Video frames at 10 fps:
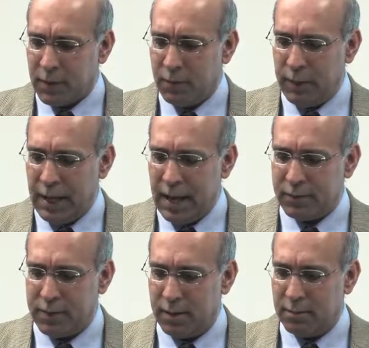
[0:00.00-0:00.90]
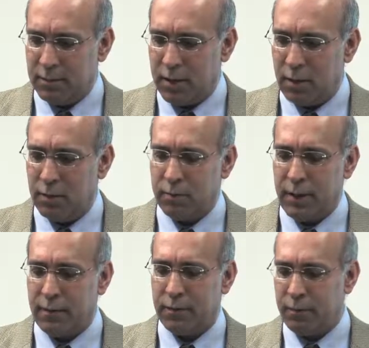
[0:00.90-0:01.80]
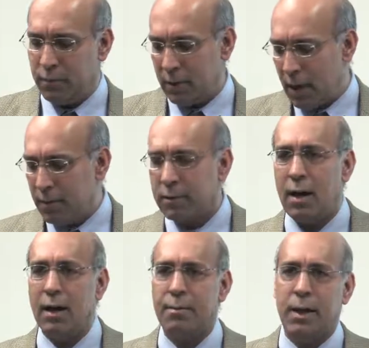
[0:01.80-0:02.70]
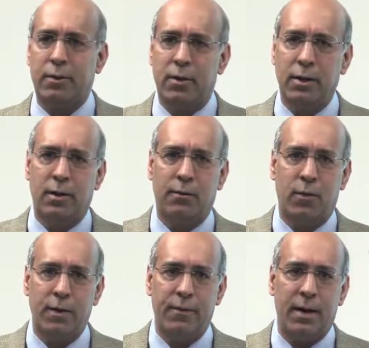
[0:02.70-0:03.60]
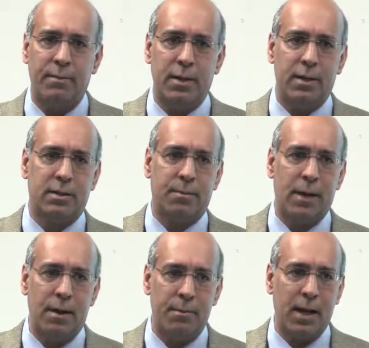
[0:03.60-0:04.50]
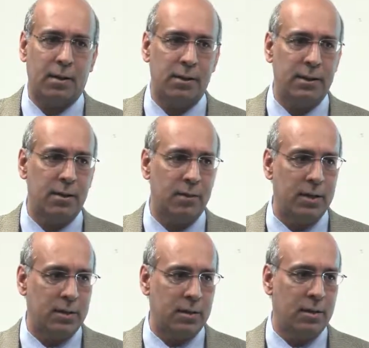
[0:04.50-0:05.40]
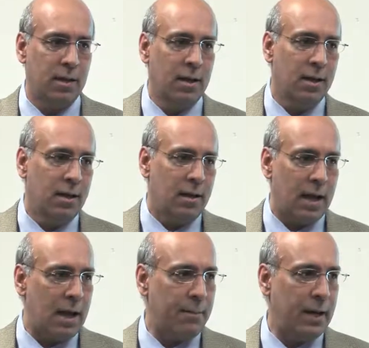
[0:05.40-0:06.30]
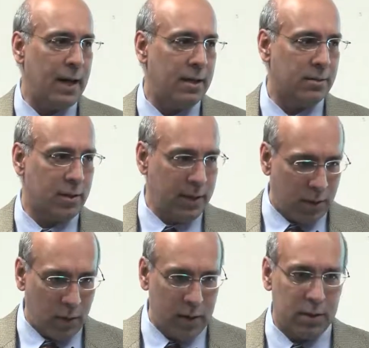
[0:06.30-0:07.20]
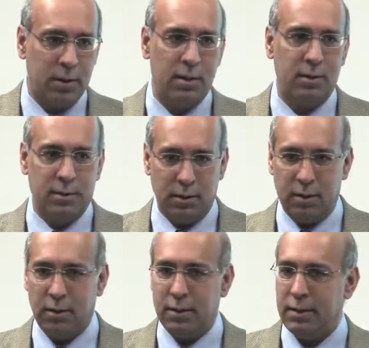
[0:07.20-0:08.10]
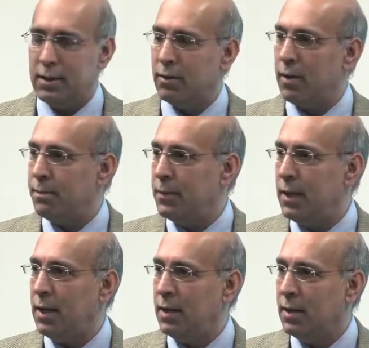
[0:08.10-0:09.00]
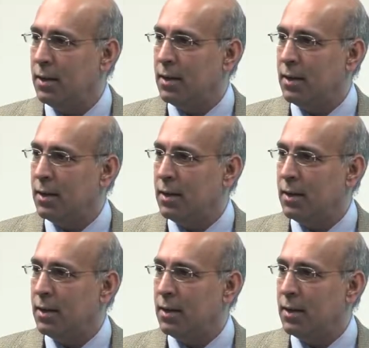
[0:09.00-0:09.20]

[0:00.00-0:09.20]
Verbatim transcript: we have some, you know, we have, I'll talk about 30 or 45 minutes about macular degeneration. Happy to answer any questions. You know, you can interrupt me